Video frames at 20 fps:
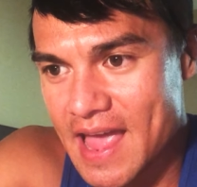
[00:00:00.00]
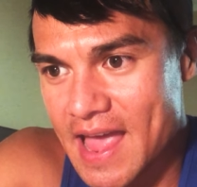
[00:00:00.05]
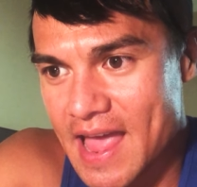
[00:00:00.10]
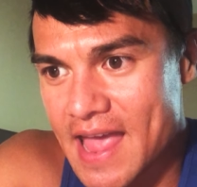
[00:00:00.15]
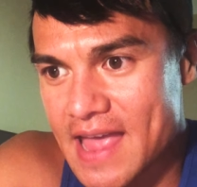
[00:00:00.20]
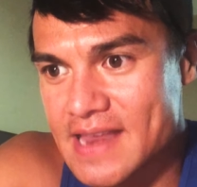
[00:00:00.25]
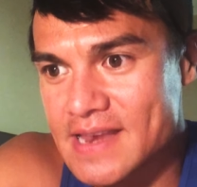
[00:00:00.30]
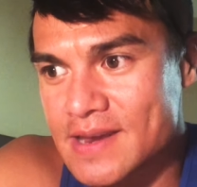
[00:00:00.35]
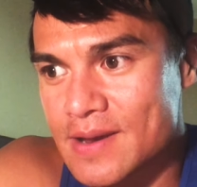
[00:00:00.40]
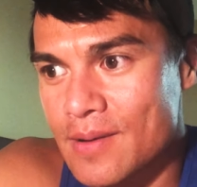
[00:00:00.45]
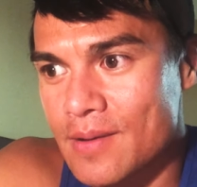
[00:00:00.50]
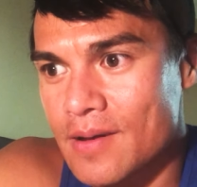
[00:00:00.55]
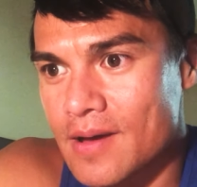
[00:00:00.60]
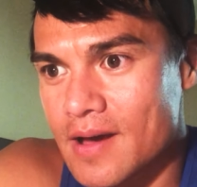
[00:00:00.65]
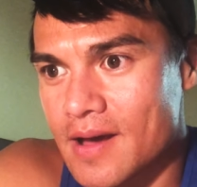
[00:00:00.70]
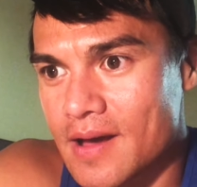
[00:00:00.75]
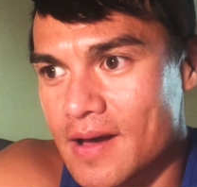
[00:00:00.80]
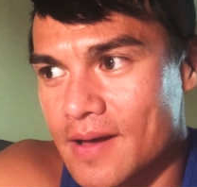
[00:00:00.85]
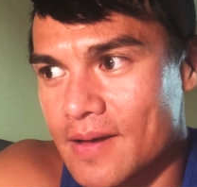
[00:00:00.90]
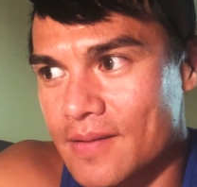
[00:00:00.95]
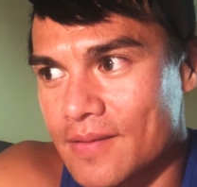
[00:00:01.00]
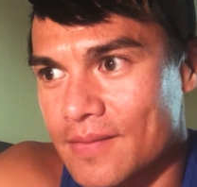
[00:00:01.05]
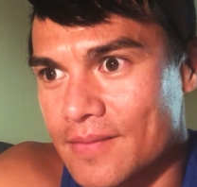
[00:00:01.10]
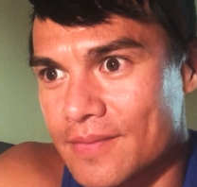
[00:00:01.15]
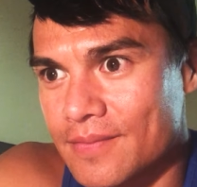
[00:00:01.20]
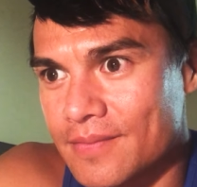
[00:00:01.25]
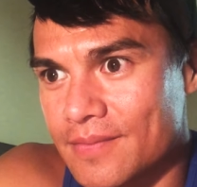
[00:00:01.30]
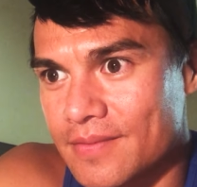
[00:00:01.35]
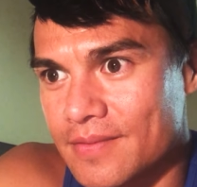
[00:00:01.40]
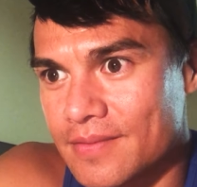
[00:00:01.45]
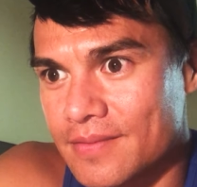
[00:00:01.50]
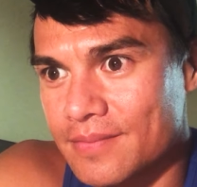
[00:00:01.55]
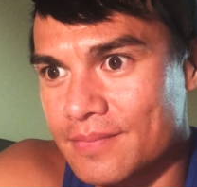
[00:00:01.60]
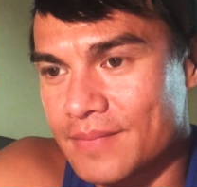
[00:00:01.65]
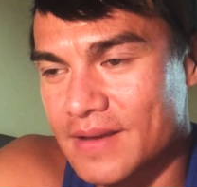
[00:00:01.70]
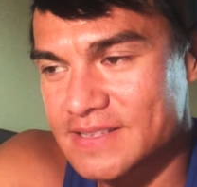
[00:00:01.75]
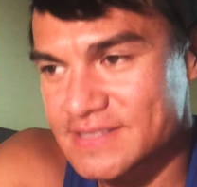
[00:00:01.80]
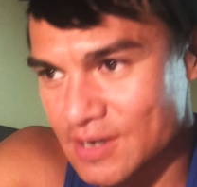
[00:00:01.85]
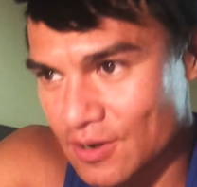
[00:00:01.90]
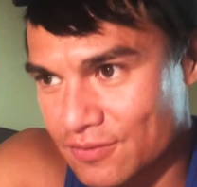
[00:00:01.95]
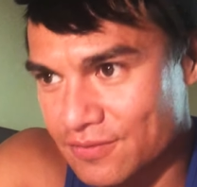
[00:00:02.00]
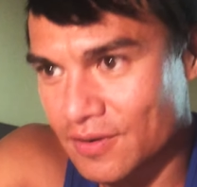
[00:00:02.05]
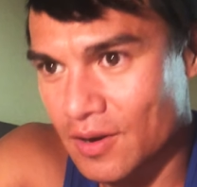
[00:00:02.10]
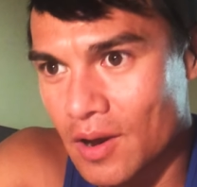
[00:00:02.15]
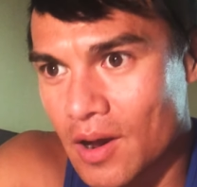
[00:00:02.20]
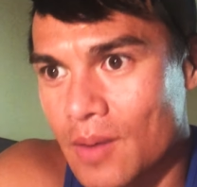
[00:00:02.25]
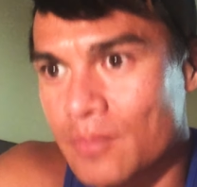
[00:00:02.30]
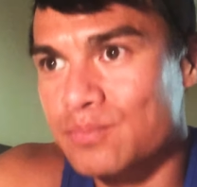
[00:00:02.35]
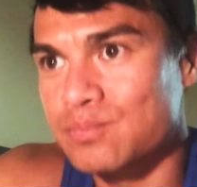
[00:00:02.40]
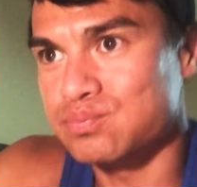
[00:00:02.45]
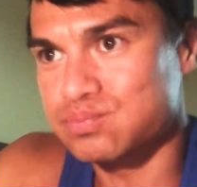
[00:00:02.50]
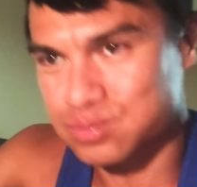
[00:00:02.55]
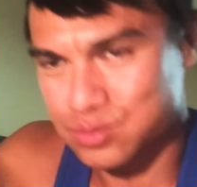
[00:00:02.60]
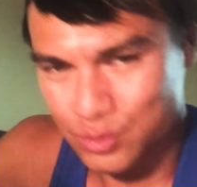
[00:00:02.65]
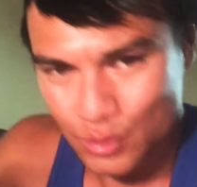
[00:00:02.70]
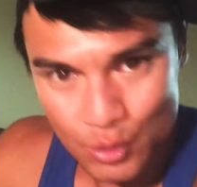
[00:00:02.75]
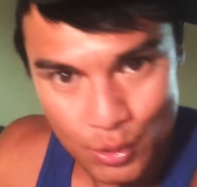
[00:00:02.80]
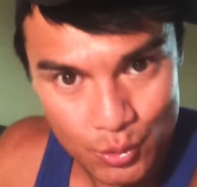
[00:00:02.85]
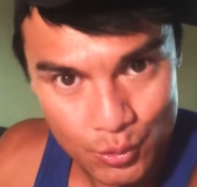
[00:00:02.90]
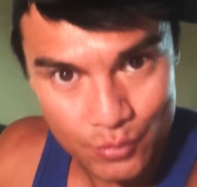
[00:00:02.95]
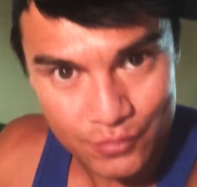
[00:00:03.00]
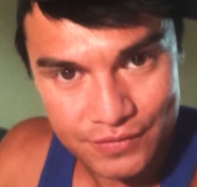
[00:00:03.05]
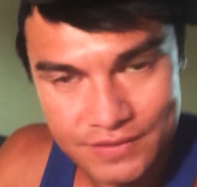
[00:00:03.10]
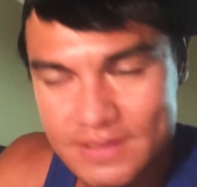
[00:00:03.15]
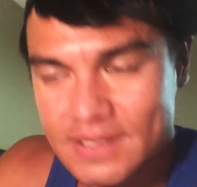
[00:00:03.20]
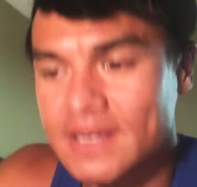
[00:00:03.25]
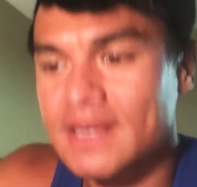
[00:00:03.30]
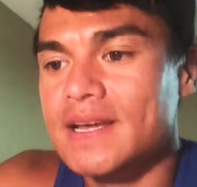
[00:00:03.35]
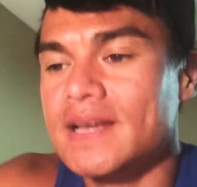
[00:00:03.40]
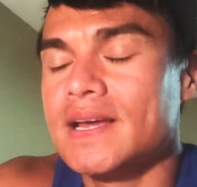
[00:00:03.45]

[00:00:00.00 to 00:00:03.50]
and myself approved